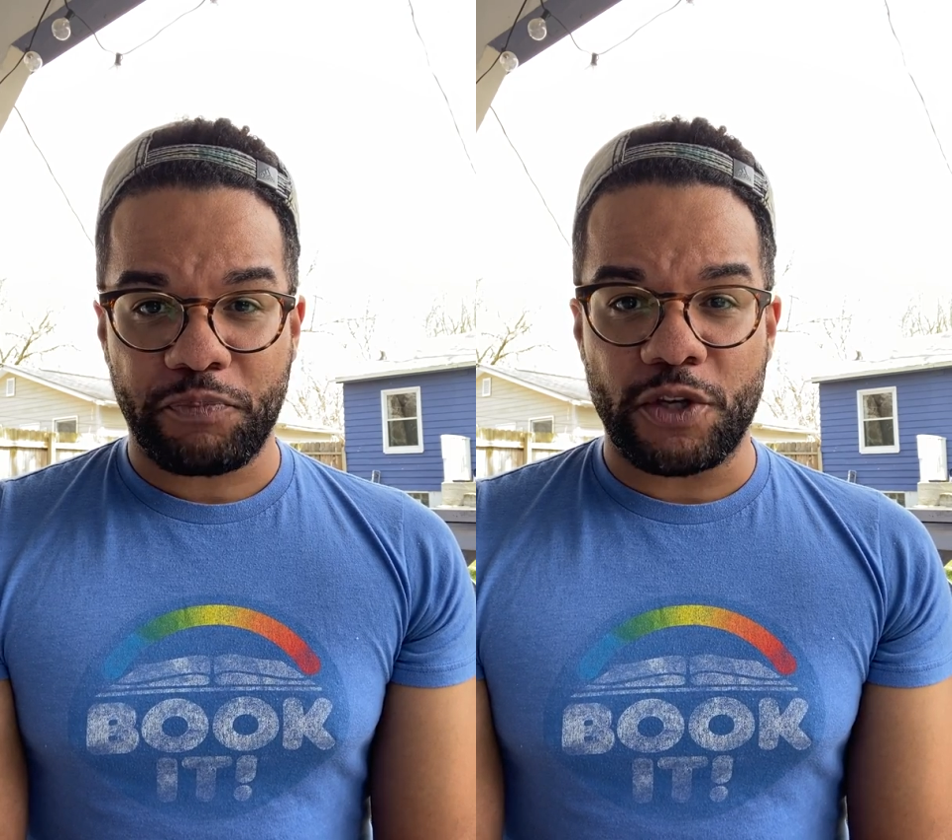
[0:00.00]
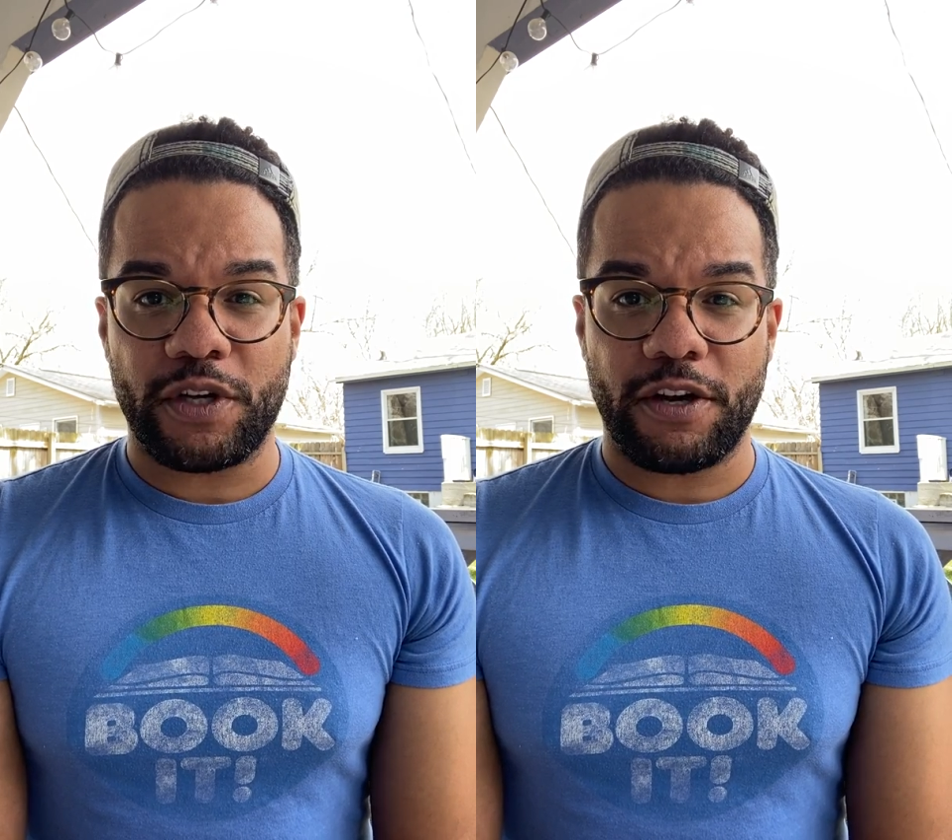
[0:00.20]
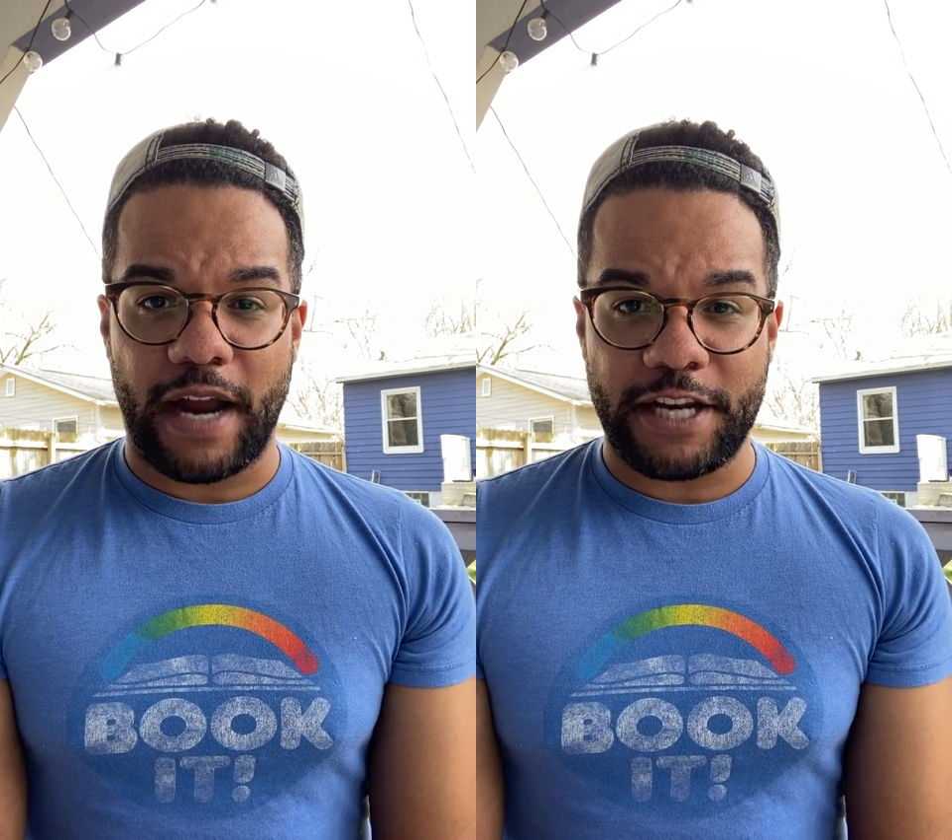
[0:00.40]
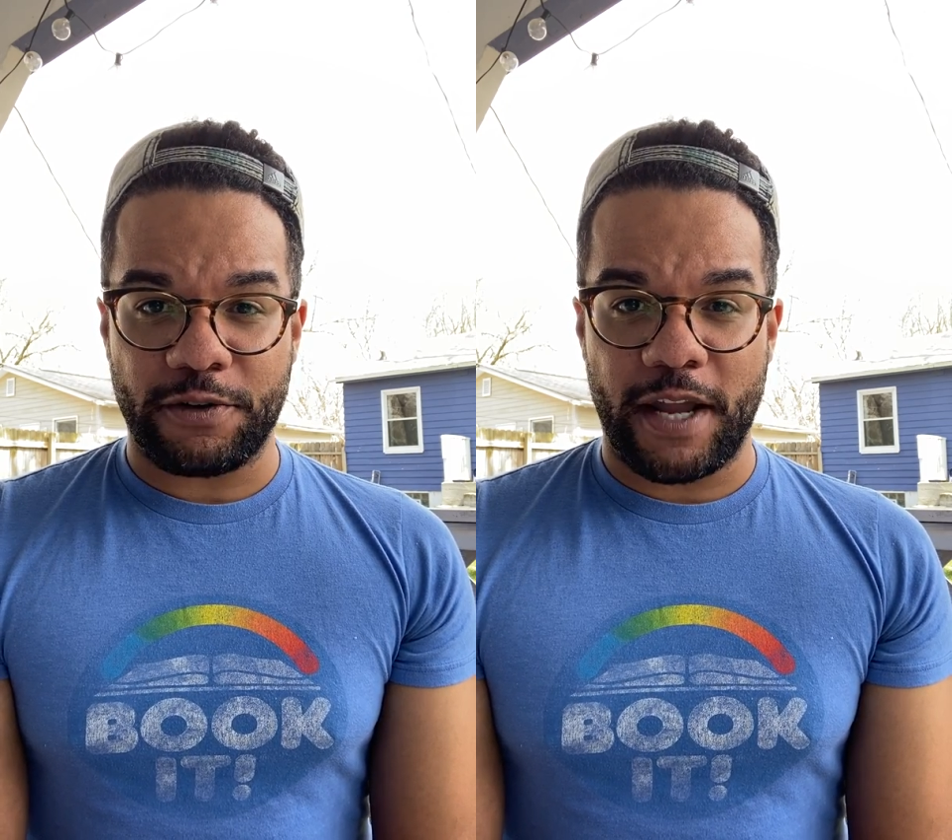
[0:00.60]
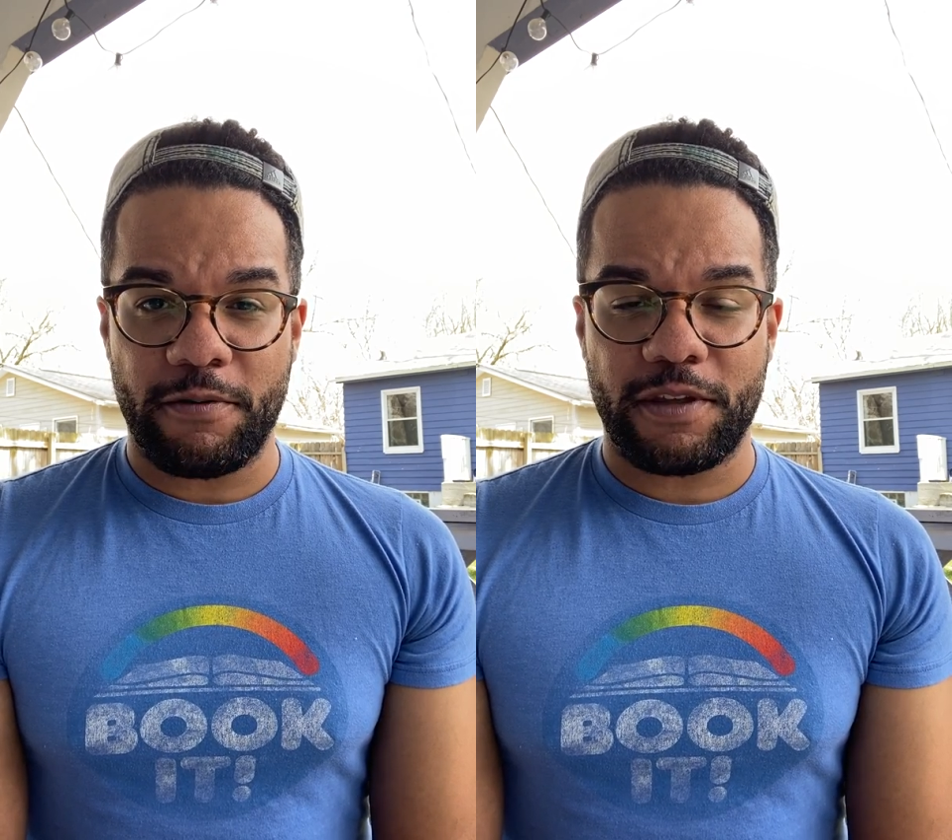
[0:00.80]
you can
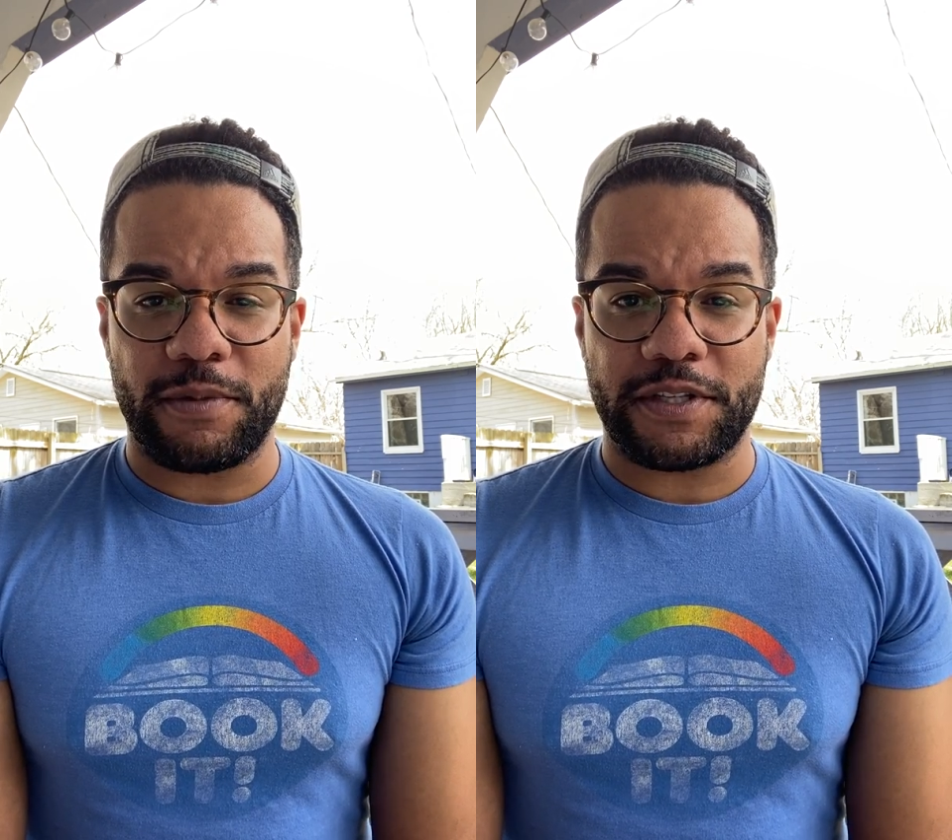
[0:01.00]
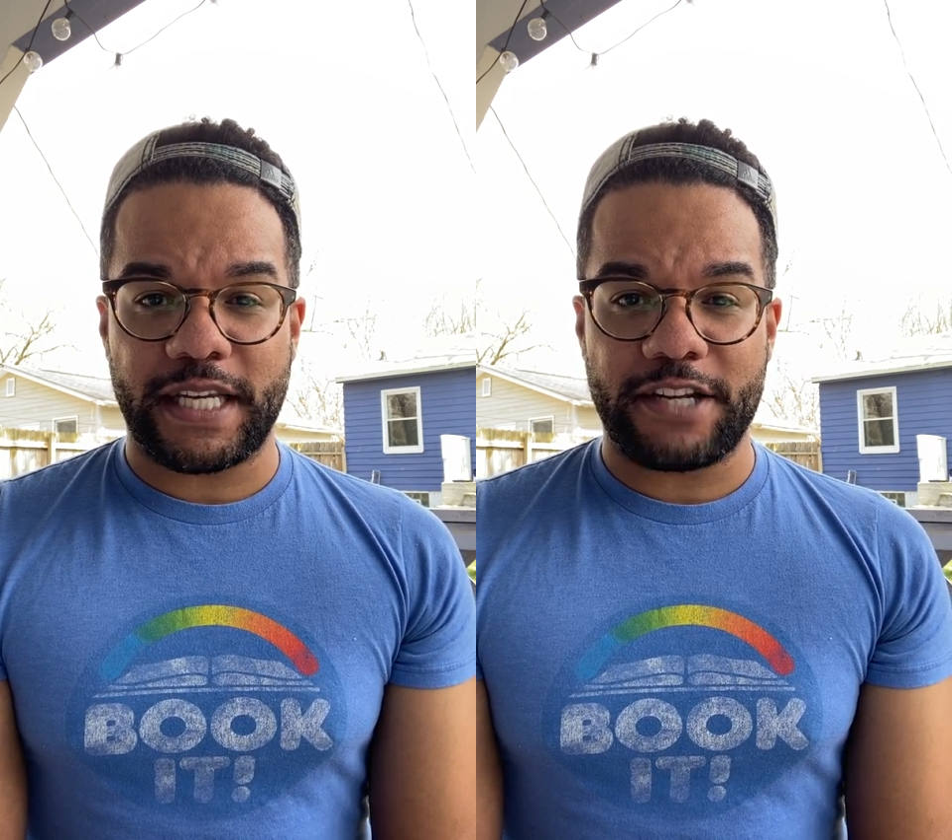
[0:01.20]
graduate with a music